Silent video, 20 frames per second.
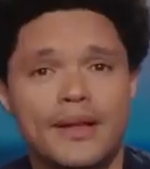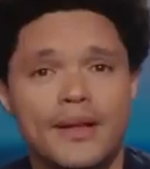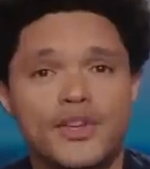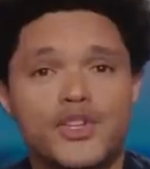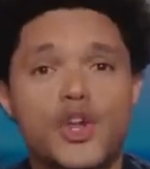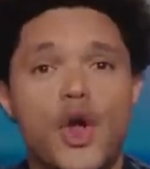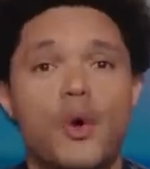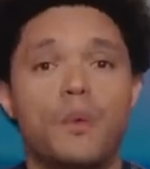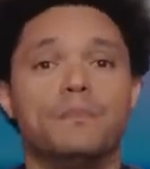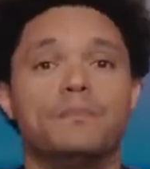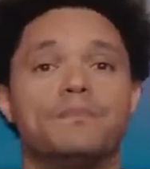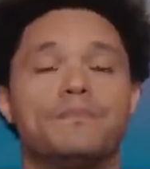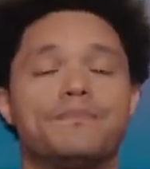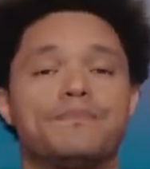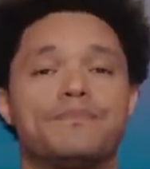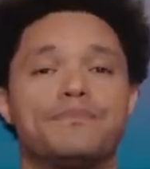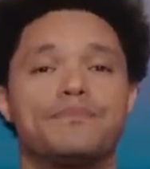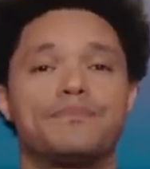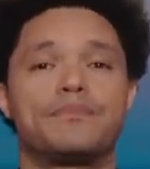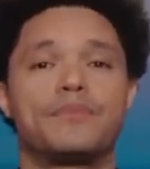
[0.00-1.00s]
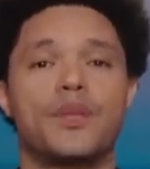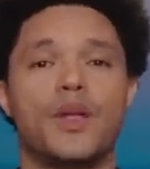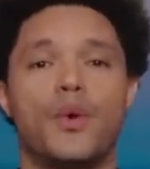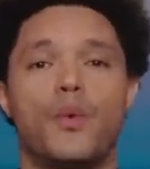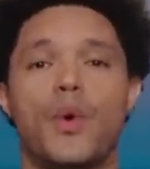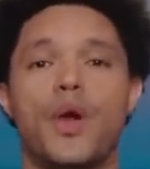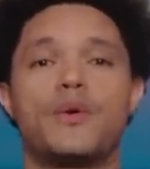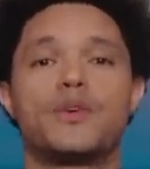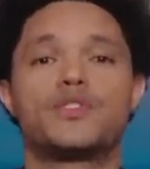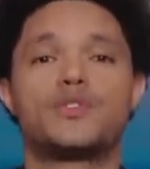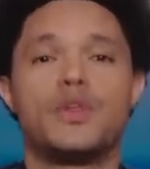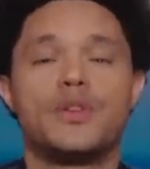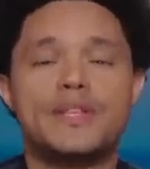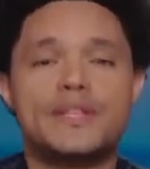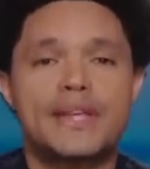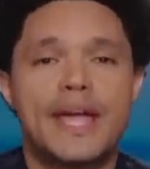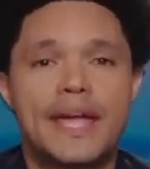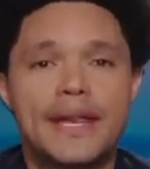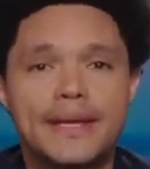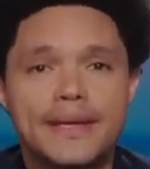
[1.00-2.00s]
So, where is all
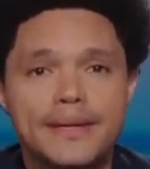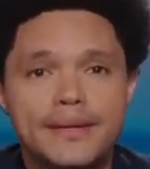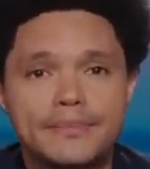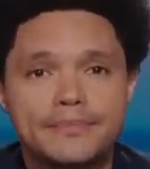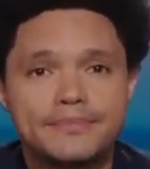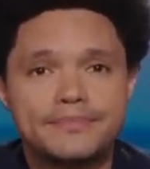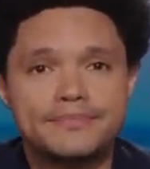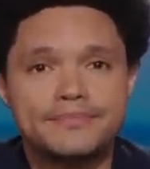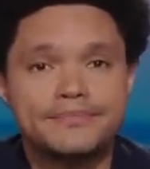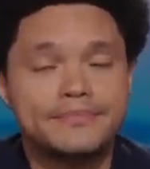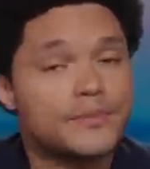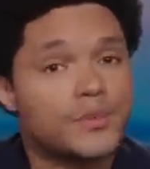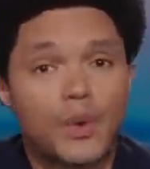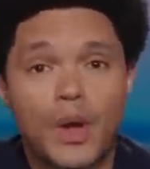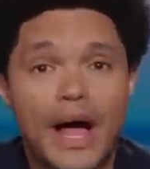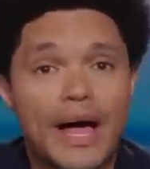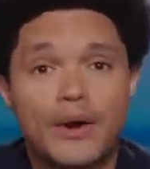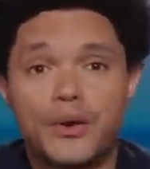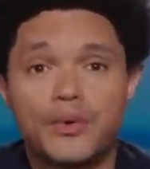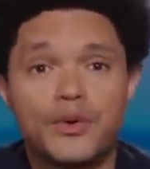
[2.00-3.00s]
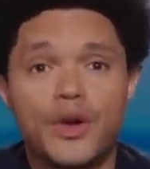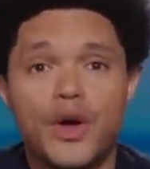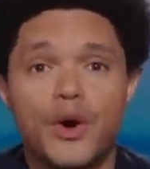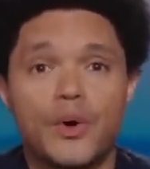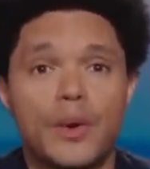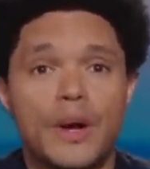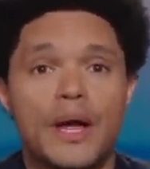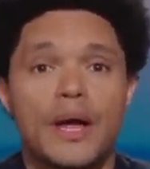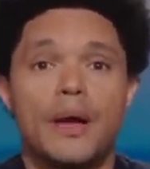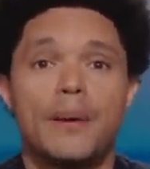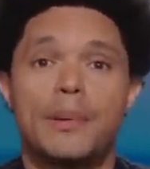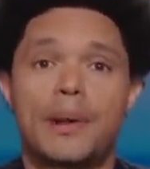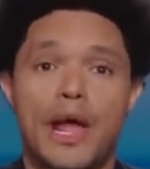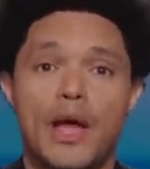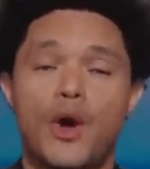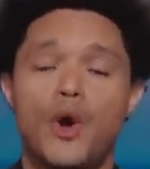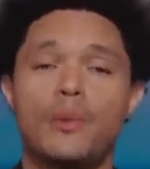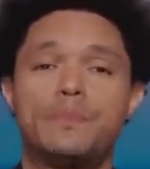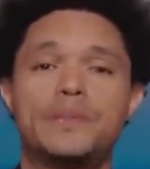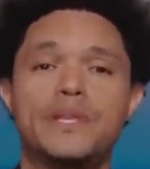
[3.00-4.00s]
this headed? Well, I don't know. But
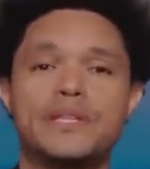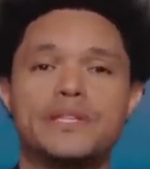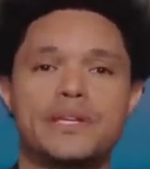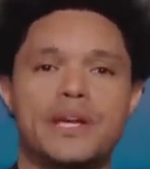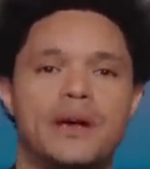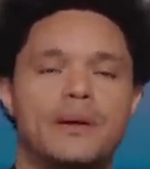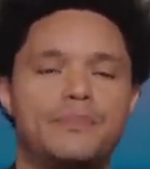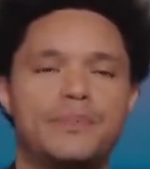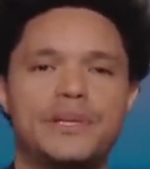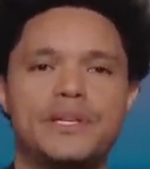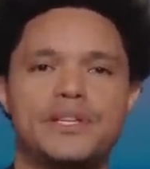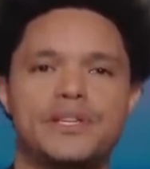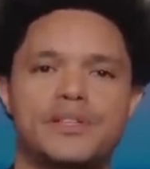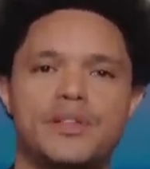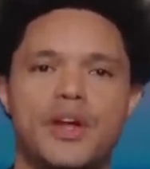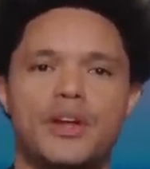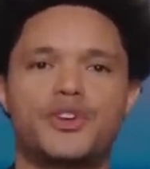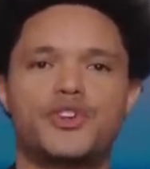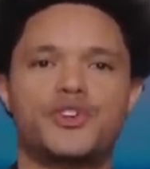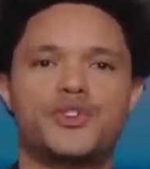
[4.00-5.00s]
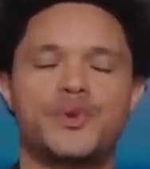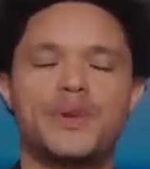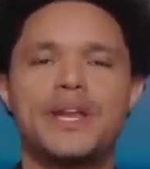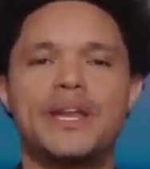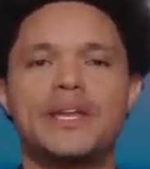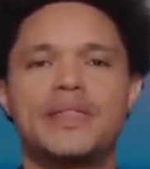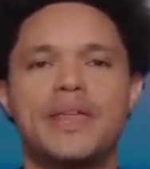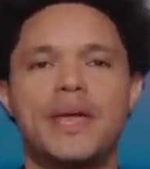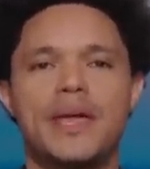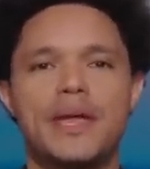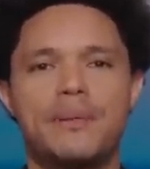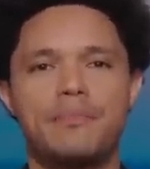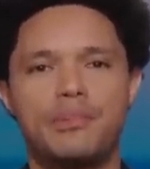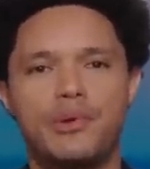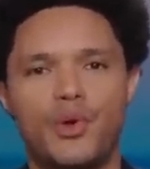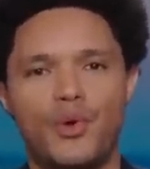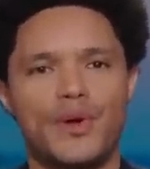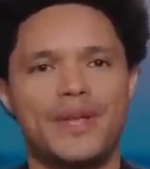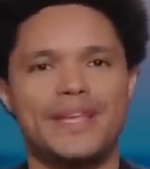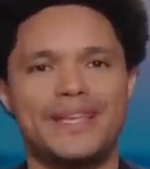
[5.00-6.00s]
I hope these companies start treating their
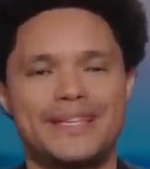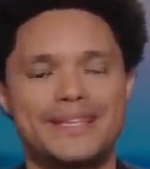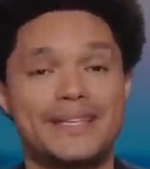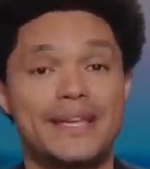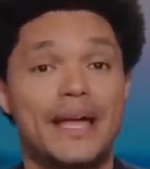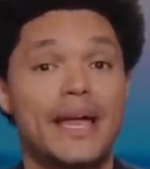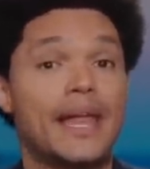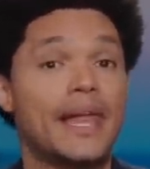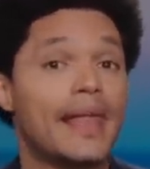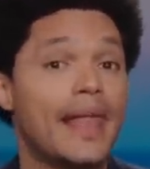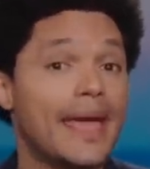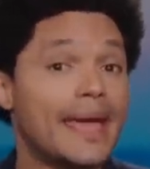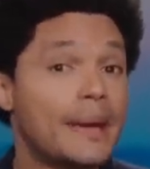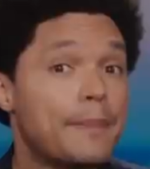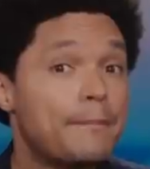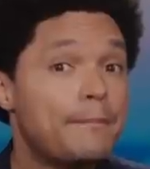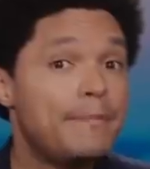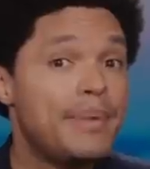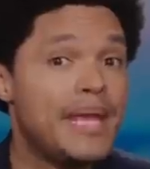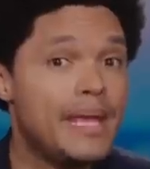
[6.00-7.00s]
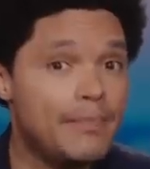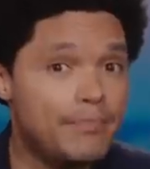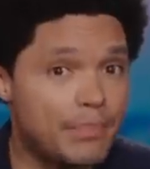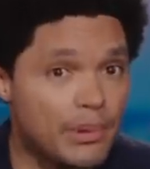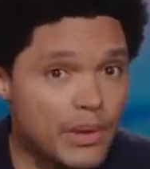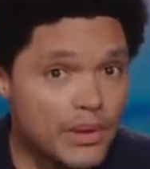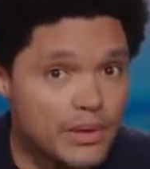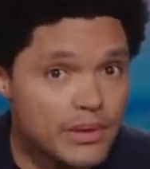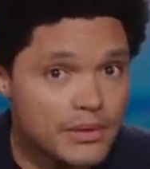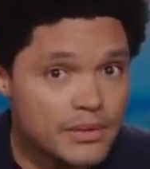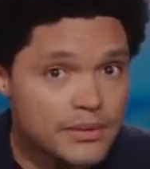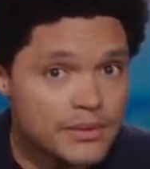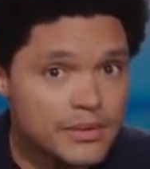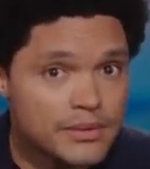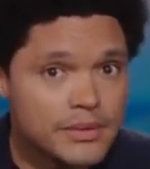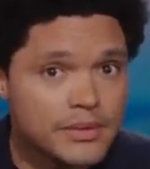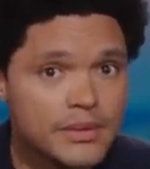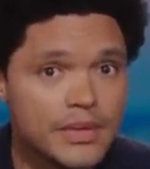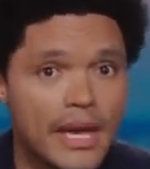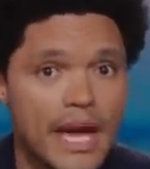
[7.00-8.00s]
employees like people
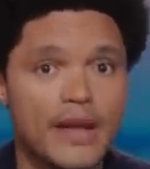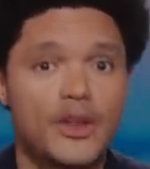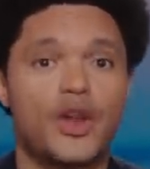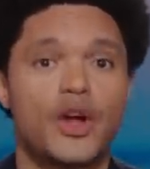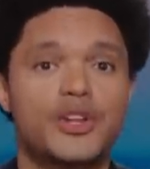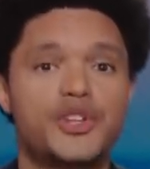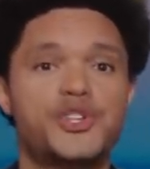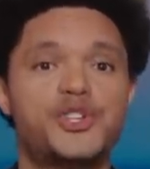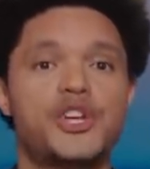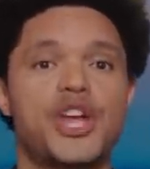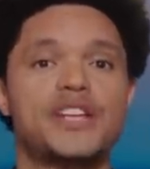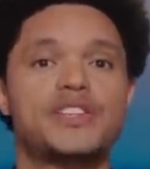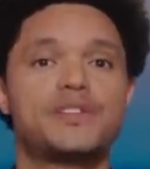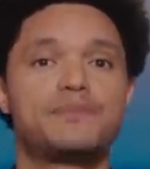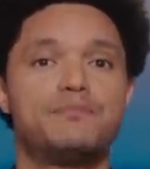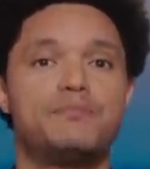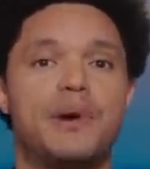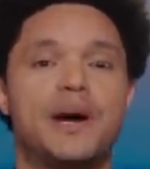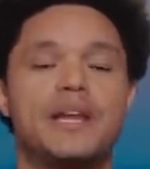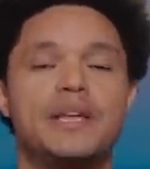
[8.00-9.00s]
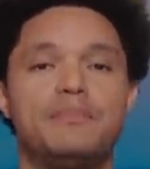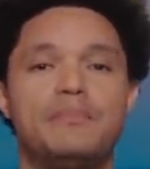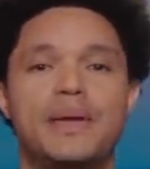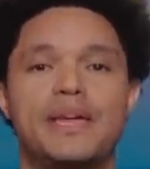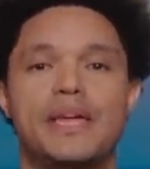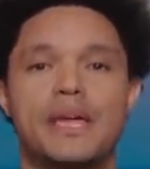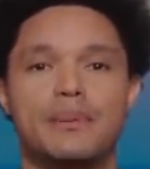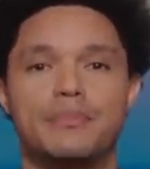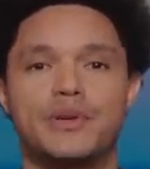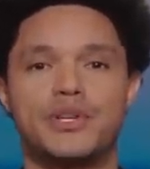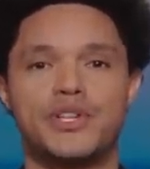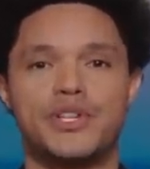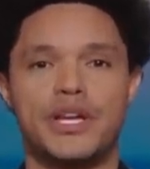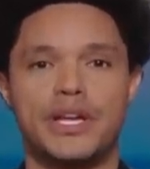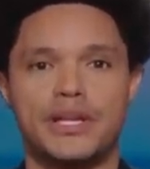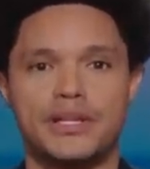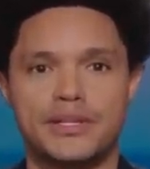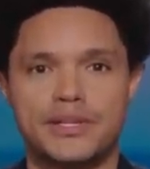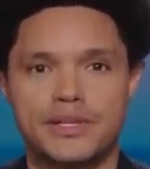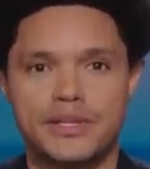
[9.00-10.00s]
and not just money making
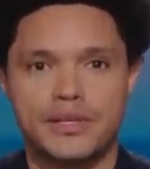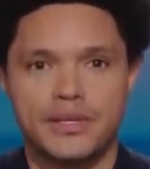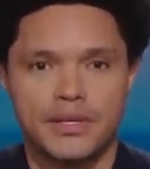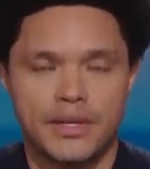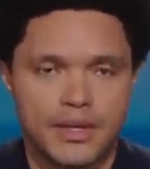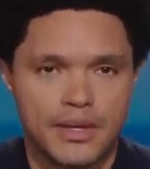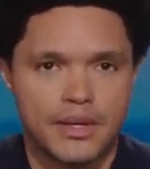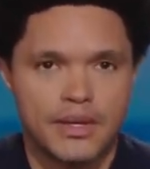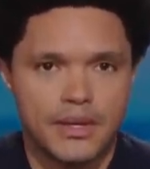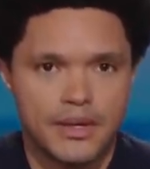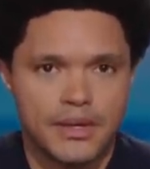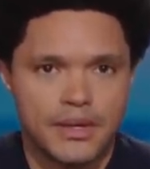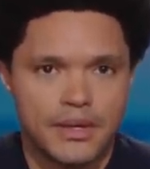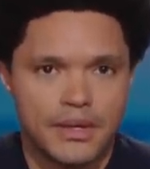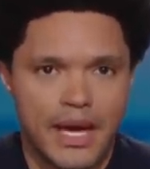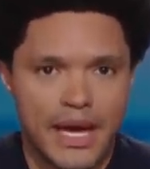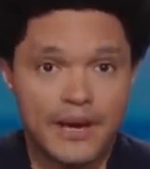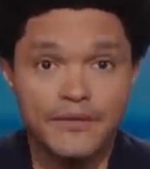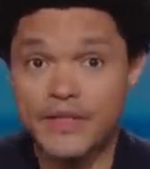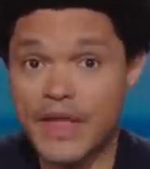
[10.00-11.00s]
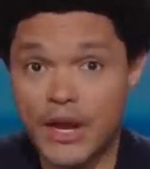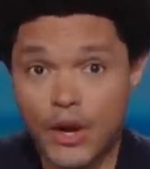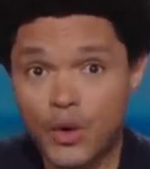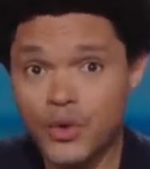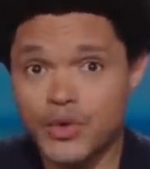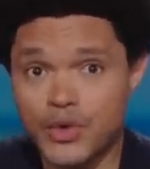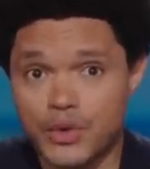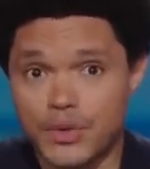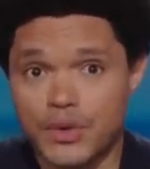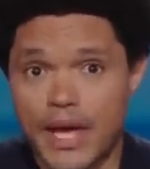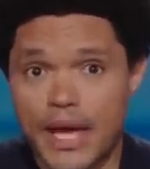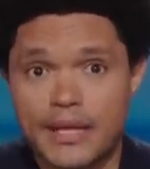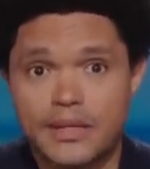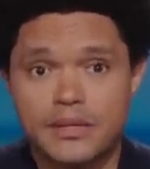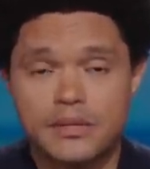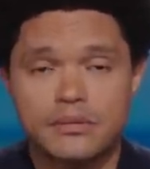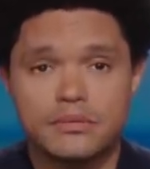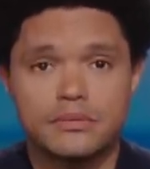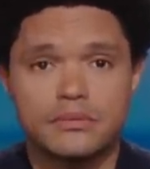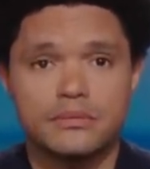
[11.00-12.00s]
machines. And if they don't do
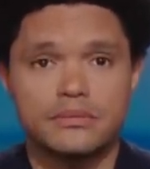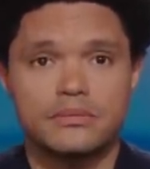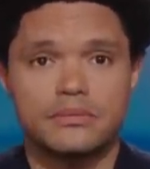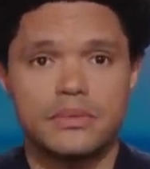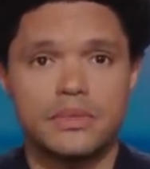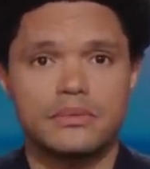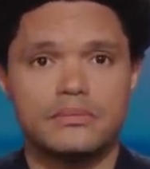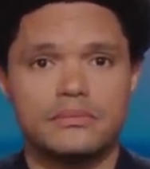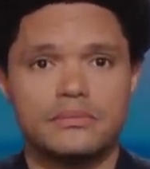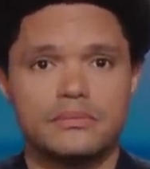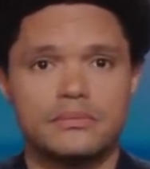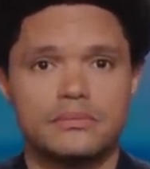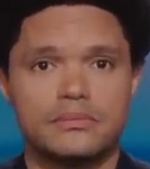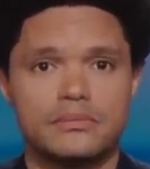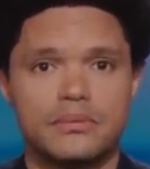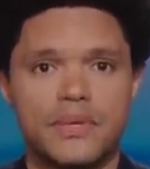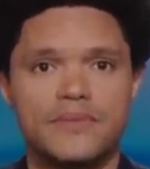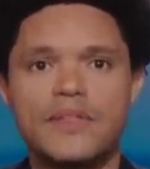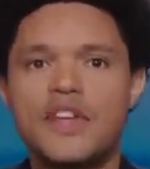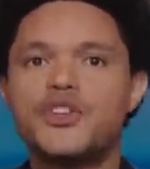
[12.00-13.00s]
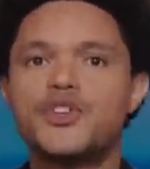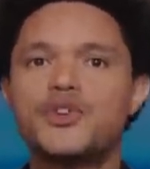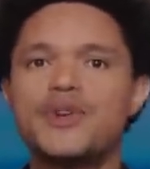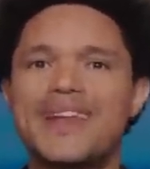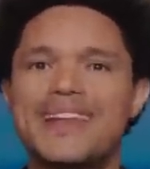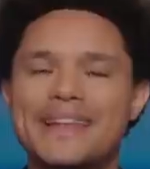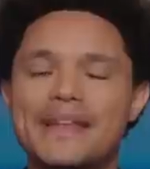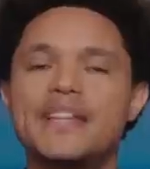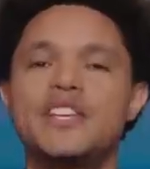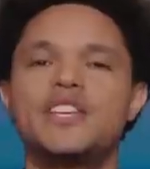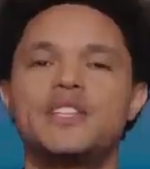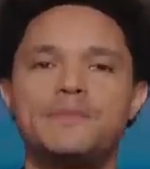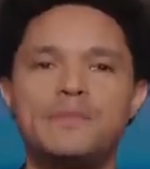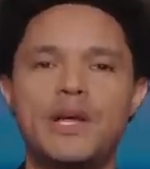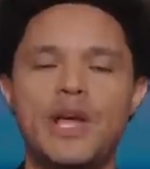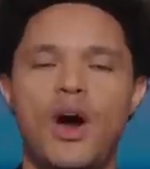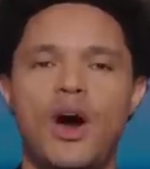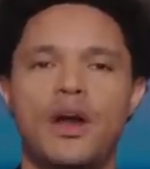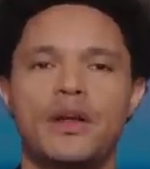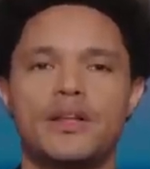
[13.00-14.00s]
that, well, then they should at least
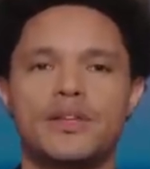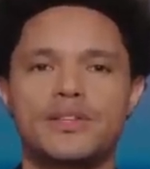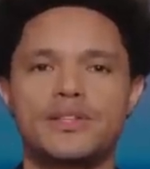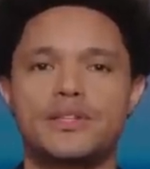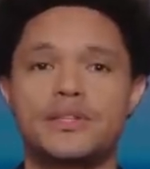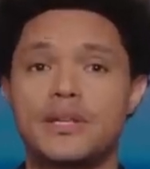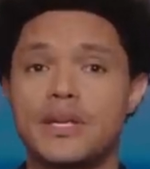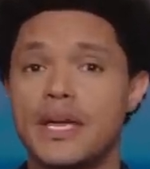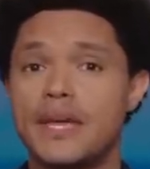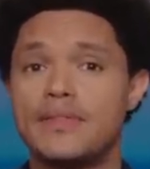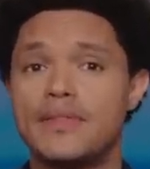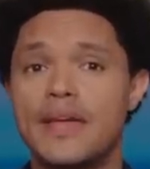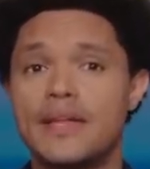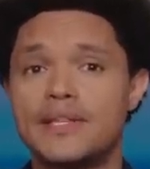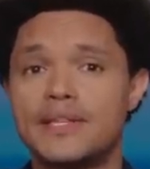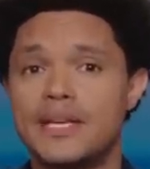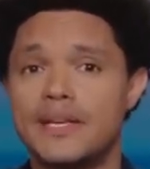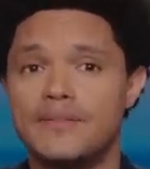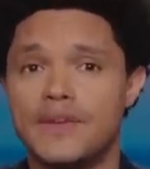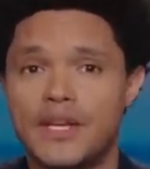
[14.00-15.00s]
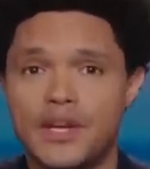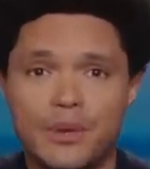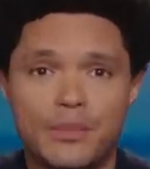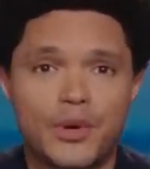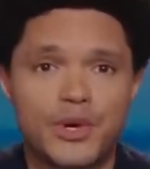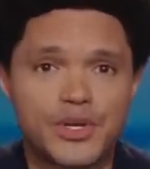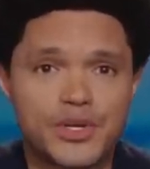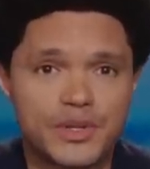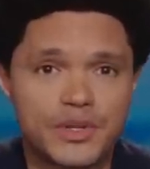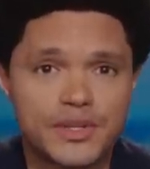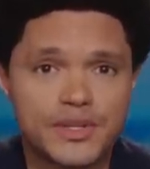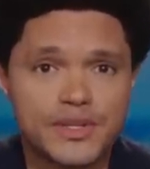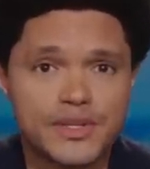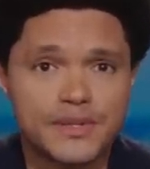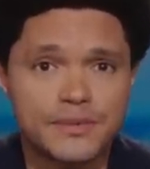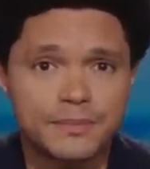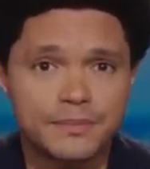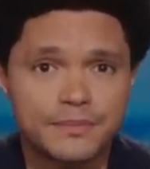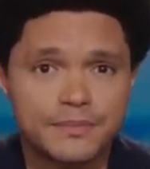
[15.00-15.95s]
be honest in their TV commercials.